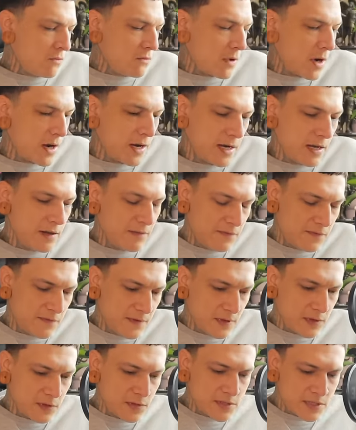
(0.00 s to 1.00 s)
Right, it
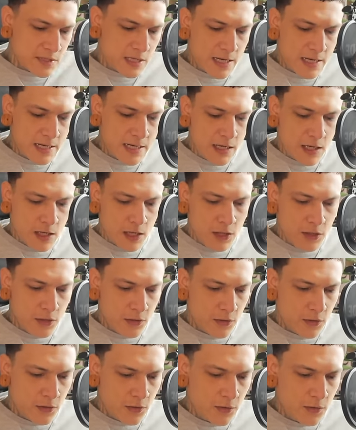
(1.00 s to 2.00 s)
feels like
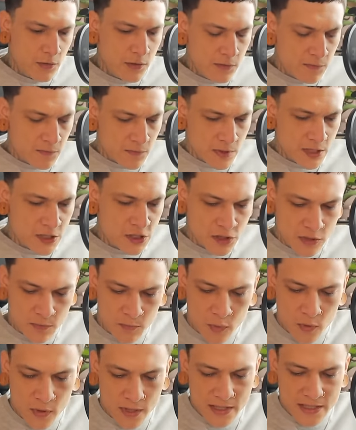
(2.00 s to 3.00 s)
you've reached a
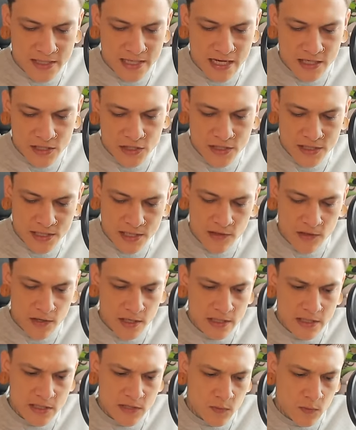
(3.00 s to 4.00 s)
point,
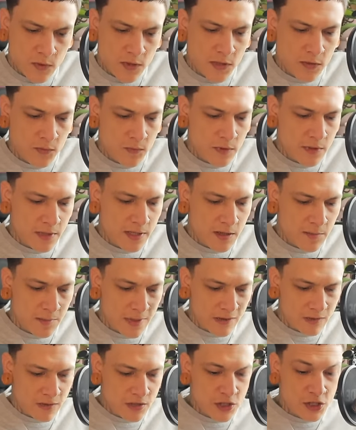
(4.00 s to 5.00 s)
Sagittarius, where you're really
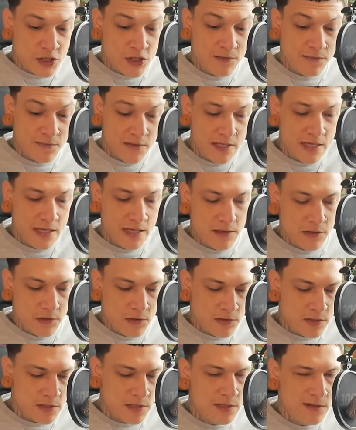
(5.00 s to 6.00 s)
about to shift
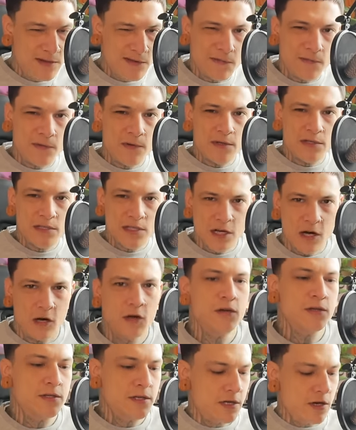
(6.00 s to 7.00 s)
gears. The first
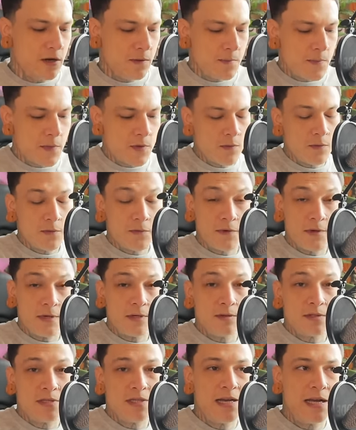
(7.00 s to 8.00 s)
card to come through for
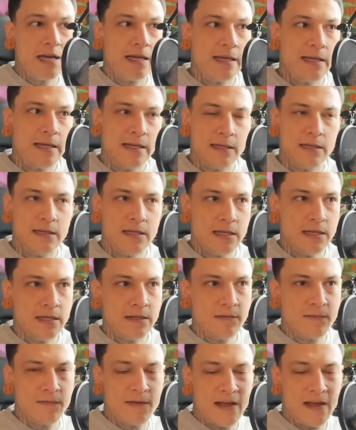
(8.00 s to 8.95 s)
you today in the